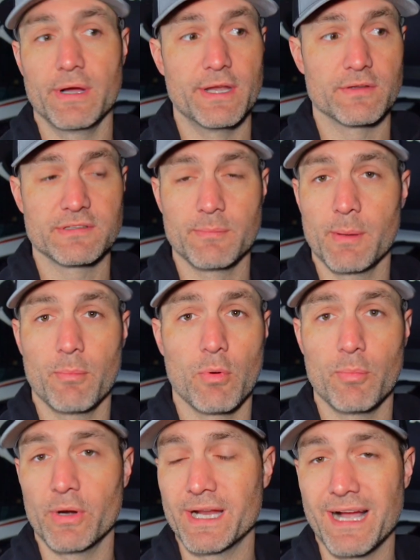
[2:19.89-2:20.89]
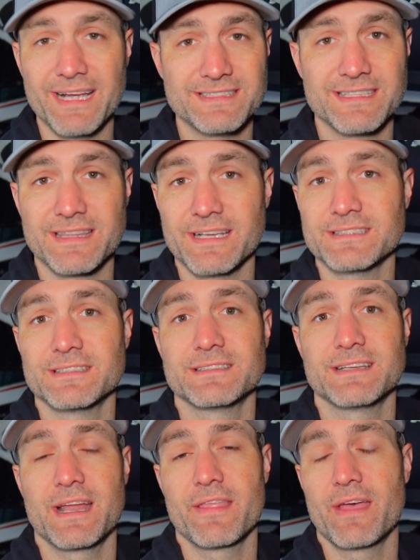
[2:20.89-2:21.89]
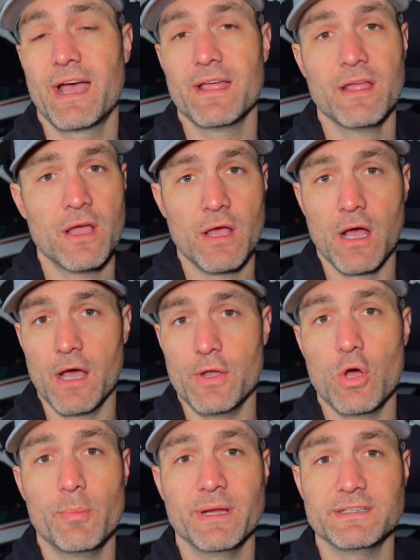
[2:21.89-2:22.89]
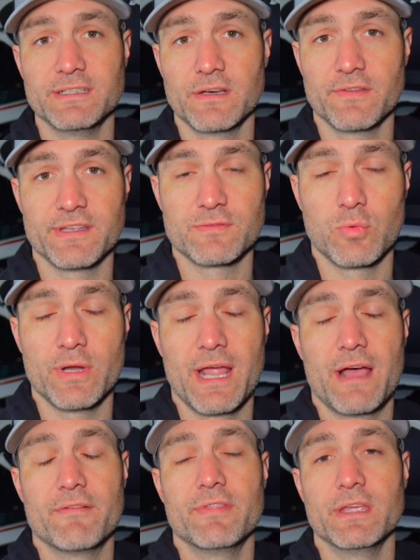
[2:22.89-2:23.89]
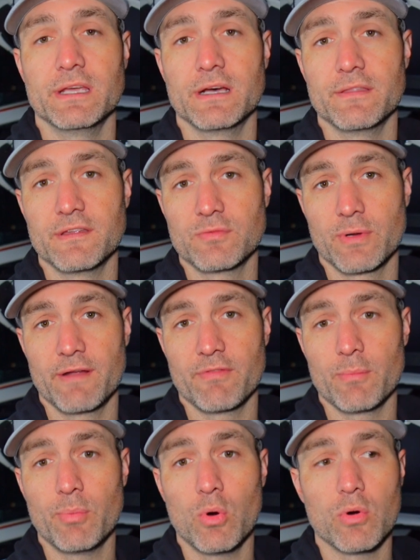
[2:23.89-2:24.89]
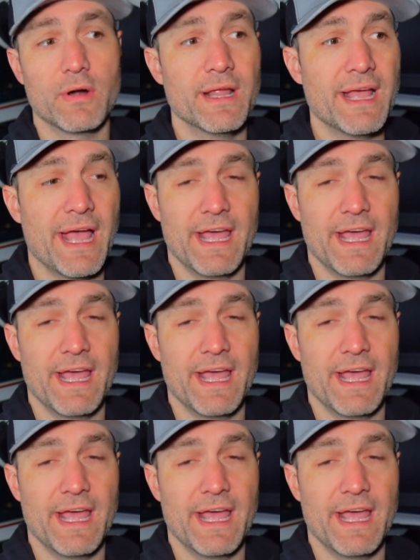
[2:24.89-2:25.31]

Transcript: I know some people were putting ice and things inside of that. No big deal. This would have the port.